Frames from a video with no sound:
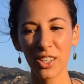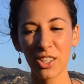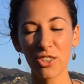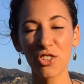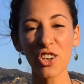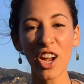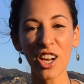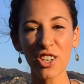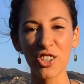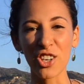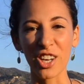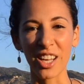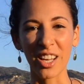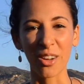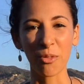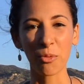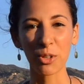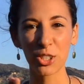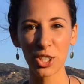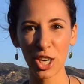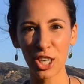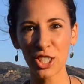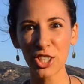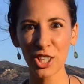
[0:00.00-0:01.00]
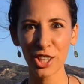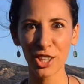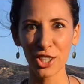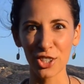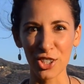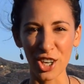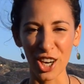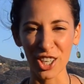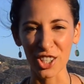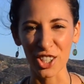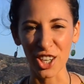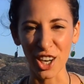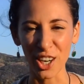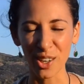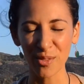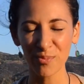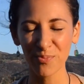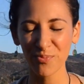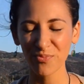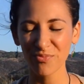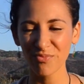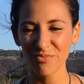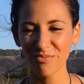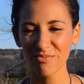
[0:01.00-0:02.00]
judging. We're judging the judger.
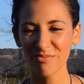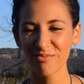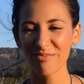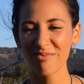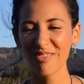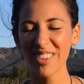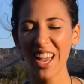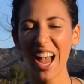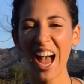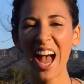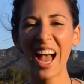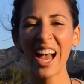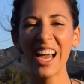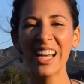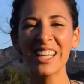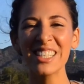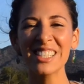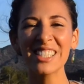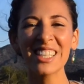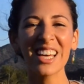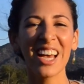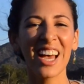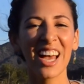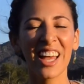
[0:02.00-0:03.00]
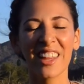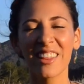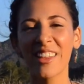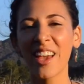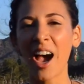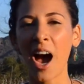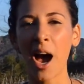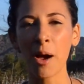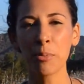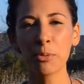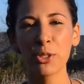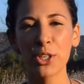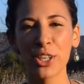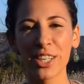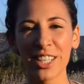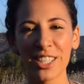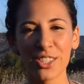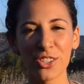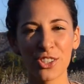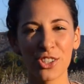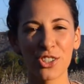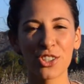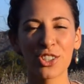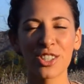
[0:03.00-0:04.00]
And the option
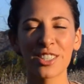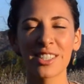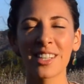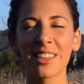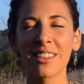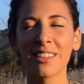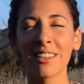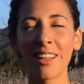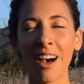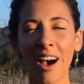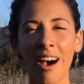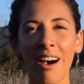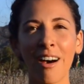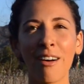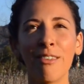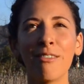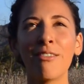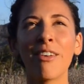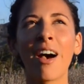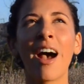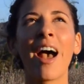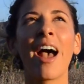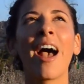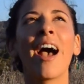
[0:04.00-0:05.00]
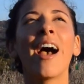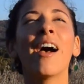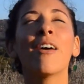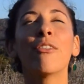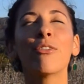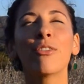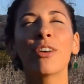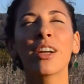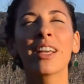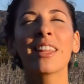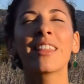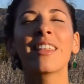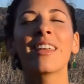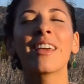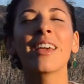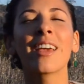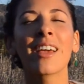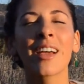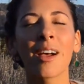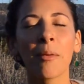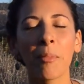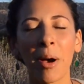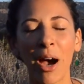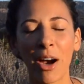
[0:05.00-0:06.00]
is to just love
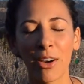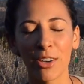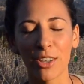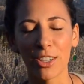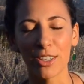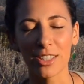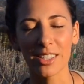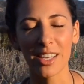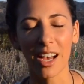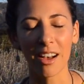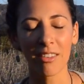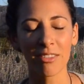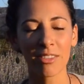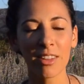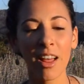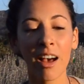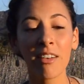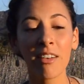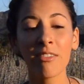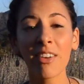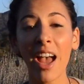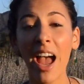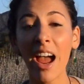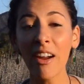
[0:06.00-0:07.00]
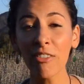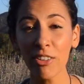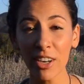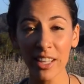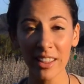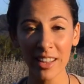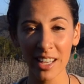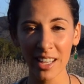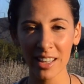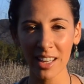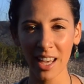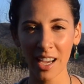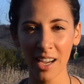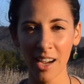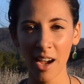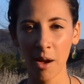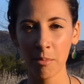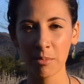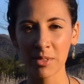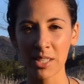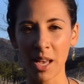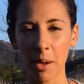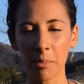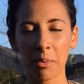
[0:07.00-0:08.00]
everything about yourself, love everything that
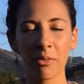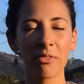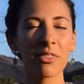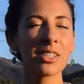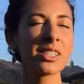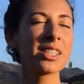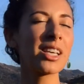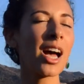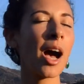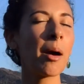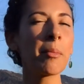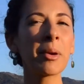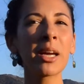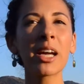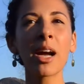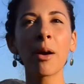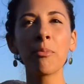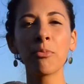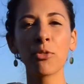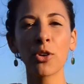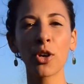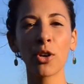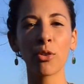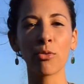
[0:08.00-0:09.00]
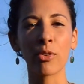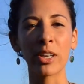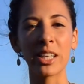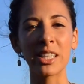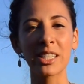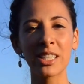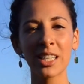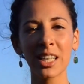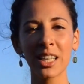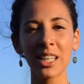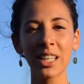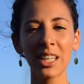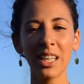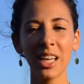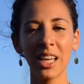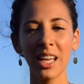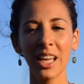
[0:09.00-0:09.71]
comes up. If it's coming up for a reason,